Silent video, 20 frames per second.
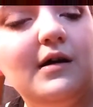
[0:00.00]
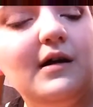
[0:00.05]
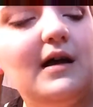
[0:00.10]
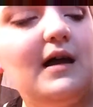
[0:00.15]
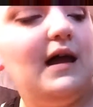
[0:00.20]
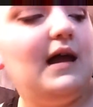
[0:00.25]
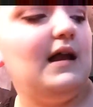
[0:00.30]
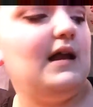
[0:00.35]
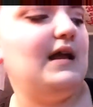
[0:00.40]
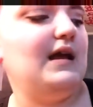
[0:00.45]

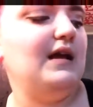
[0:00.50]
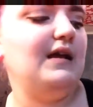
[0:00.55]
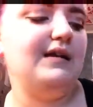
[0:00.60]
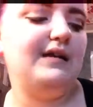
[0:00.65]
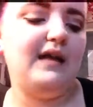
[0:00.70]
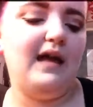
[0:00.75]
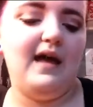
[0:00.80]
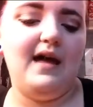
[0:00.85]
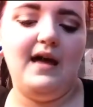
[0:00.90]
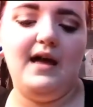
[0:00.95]
It is
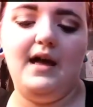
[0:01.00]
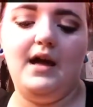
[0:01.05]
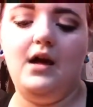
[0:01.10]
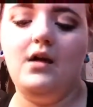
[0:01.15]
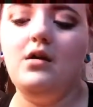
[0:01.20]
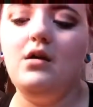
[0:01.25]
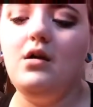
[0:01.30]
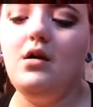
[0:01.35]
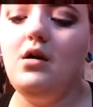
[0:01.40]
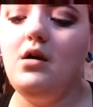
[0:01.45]
a
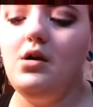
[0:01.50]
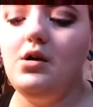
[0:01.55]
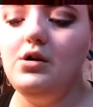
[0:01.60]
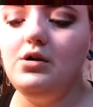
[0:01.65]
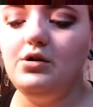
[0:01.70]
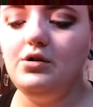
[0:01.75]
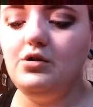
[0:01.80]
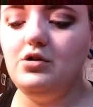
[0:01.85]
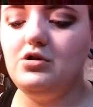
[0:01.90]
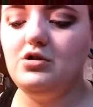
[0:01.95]

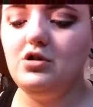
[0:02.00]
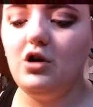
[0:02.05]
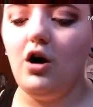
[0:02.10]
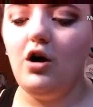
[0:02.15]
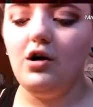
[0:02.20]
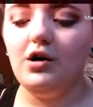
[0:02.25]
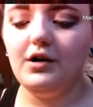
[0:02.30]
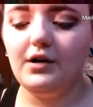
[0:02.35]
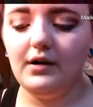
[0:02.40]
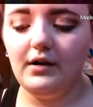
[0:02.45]

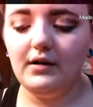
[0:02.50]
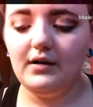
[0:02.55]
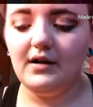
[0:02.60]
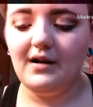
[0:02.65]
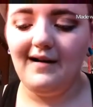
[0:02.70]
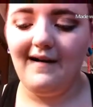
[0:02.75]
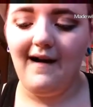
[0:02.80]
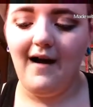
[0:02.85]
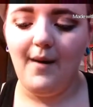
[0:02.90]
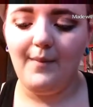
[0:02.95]
dark
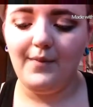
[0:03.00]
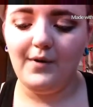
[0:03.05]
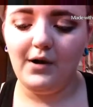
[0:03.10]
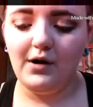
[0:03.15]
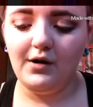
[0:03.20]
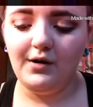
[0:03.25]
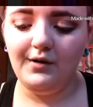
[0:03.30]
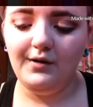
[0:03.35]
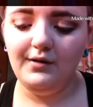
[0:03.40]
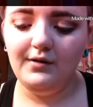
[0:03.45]

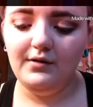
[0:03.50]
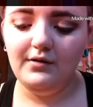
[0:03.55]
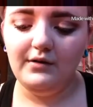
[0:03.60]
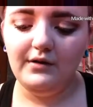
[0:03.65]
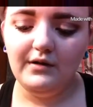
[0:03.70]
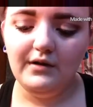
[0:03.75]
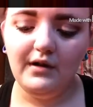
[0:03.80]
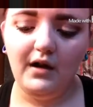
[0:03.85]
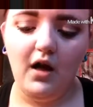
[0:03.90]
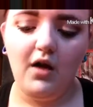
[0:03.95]
copper
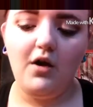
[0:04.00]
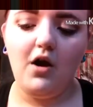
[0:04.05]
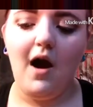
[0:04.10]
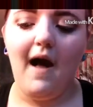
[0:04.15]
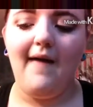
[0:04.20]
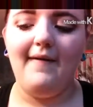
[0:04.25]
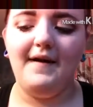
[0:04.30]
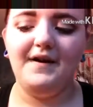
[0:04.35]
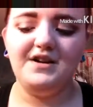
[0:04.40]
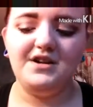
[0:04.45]
color.
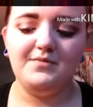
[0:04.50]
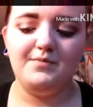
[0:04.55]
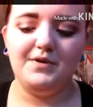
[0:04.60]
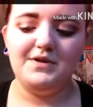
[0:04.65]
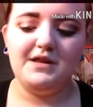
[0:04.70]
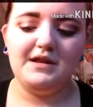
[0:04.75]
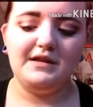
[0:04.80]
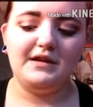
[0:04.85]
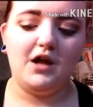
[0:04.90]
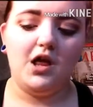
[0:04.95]
I like to
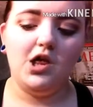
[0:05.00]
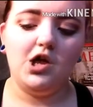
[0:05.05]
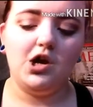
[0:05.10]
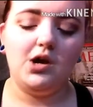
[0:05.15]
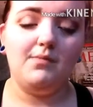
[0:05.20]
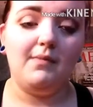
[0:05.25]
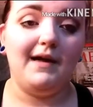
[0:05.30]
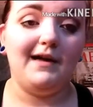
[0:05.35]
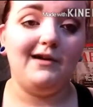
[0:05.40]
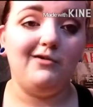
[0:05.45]
put this color
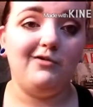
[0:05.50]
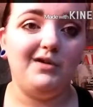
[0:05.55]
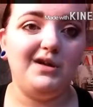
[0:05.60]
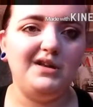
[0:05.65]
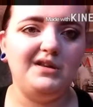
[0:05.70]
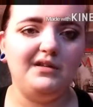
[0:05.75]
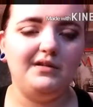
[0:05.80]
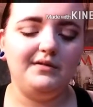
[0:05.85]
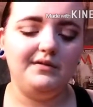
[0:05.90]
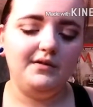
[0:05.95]
in my
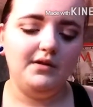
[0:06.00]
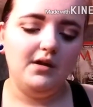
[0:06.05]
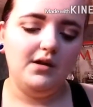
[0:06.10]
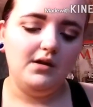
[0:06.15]
crease.